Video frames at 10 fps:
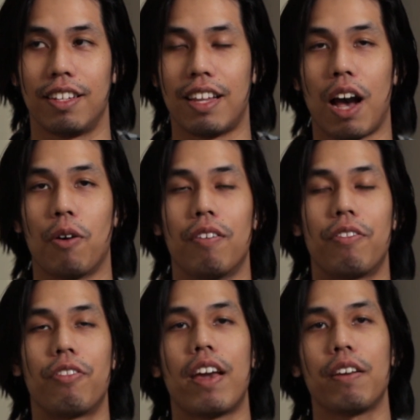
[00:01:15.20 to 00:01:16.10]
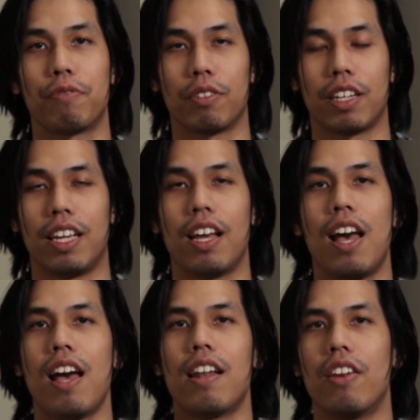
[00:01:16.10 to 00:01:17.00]
Now, thankfully,
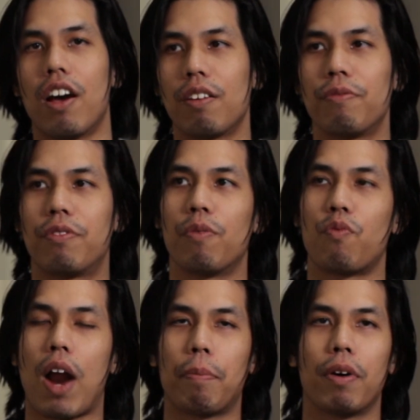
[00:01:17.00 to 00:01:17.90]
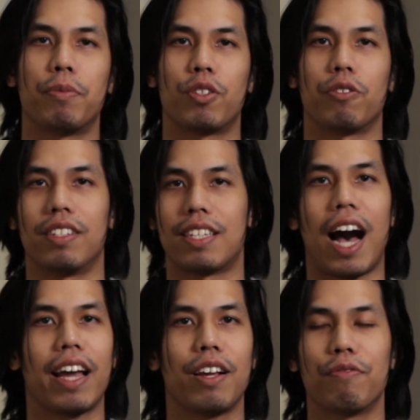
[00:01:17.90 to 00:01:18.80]
none of the wrap-ups or the
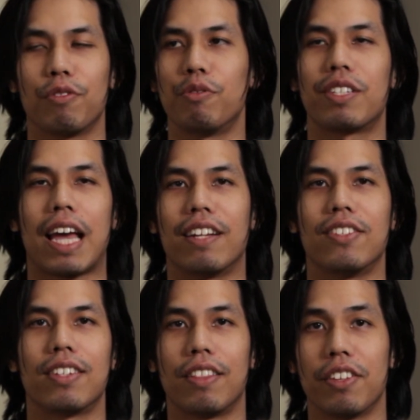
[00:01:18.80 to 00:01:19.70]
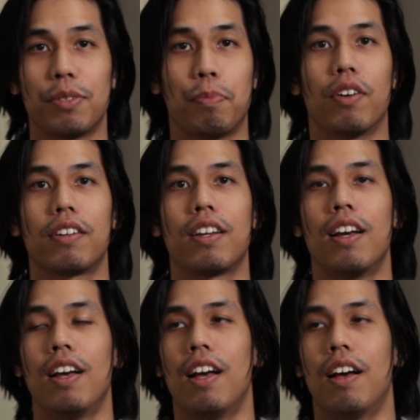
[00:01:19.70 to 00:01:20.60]
tying of loose ends in this book
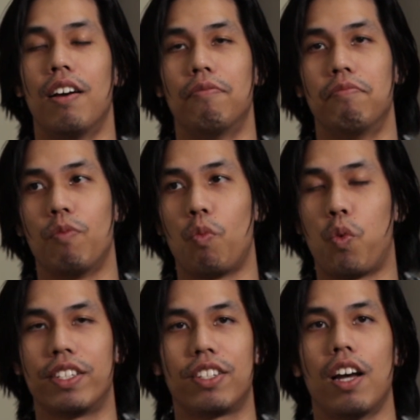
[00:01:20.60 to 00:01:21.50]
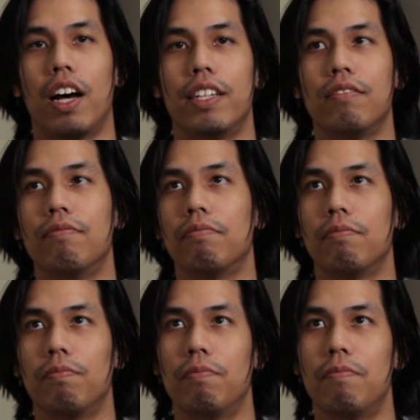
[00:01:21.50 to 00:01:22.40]
was done
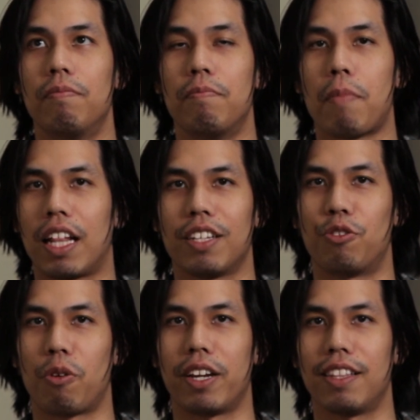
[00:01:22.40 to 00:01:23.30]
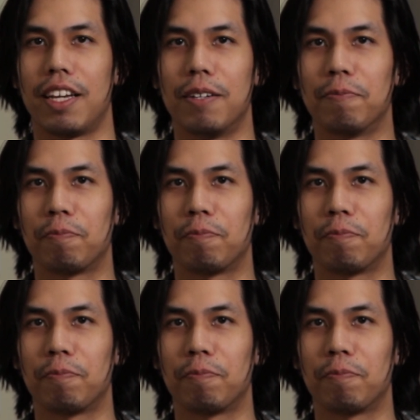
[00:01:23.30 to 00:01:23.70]
maladroitly.